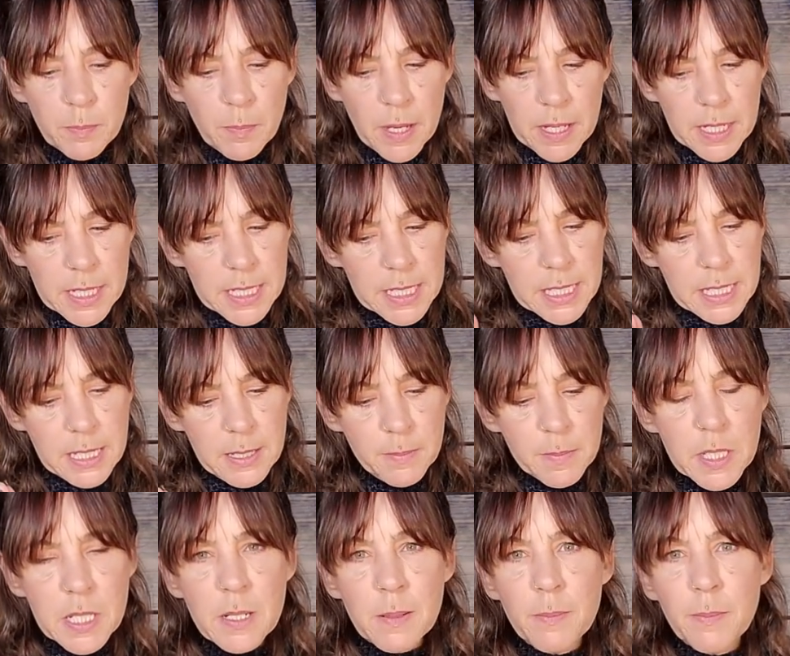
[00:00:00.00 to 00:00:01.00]
but it
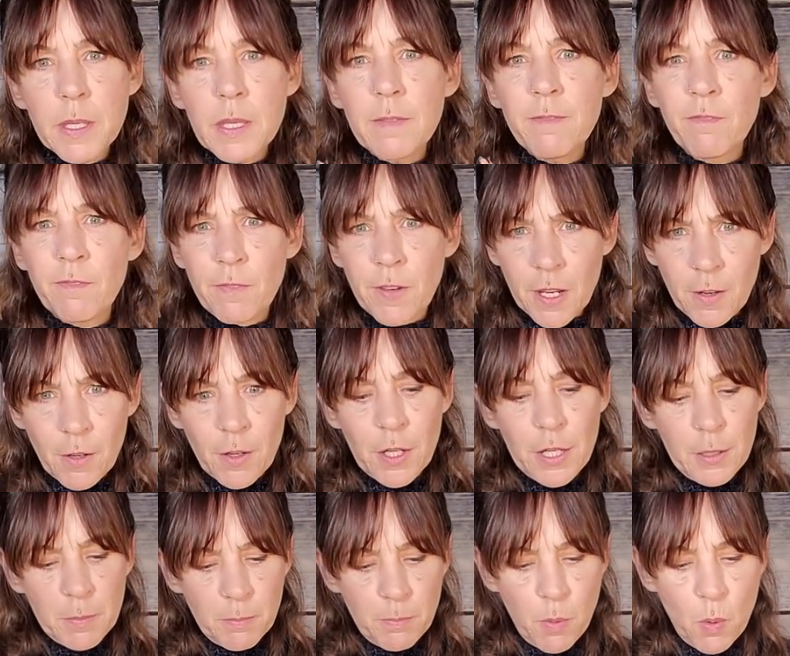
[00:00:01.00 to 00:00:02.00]
seems to be very
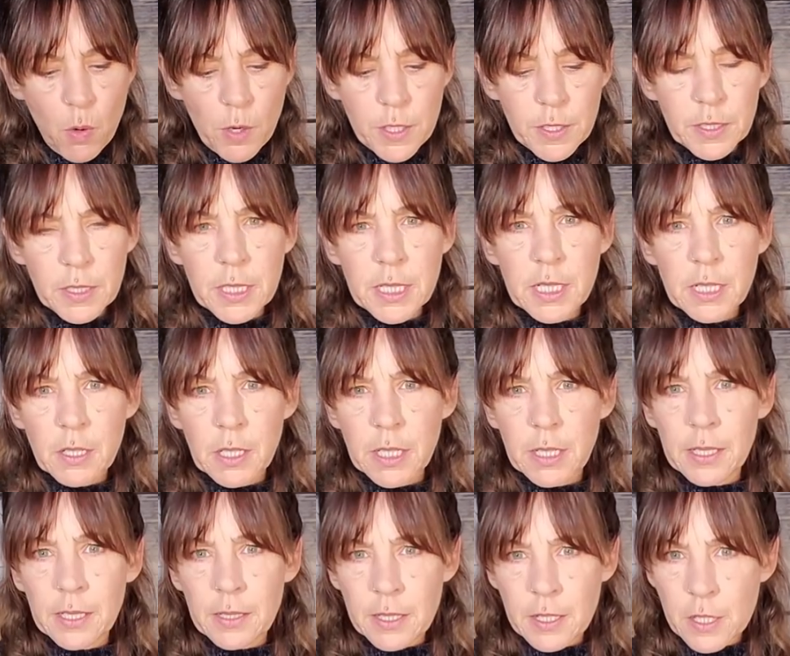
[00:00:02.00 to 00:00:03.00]
important here
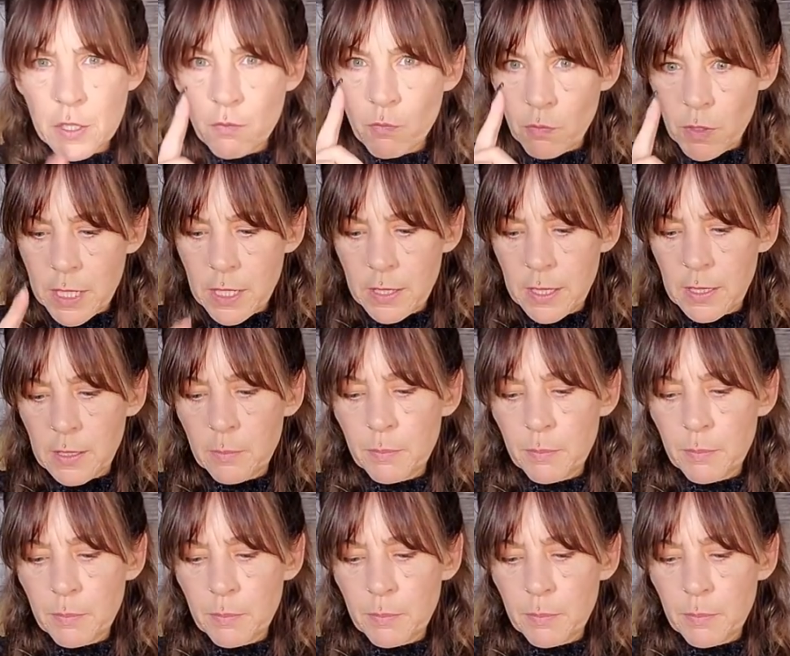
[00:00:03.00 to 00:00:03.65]
in this reading,